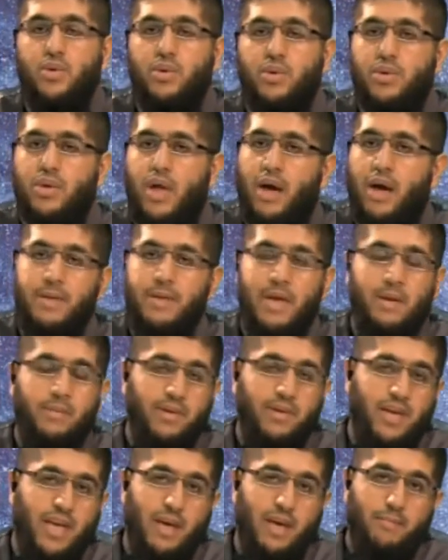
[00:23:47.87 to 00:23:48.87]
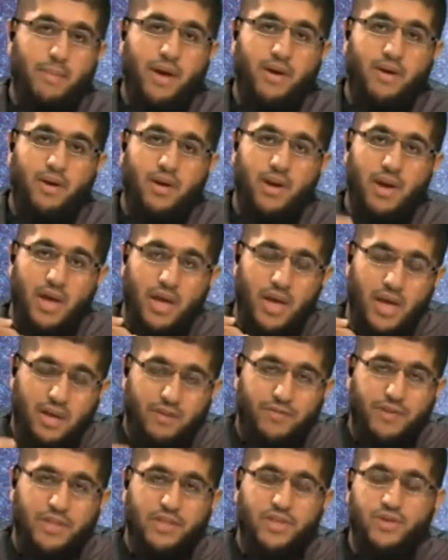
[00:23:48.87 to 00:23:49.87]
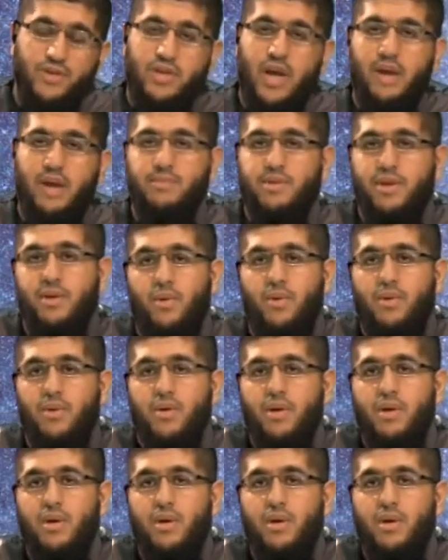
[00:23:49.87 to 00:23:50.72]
you will not be able to get better if it's your time to go.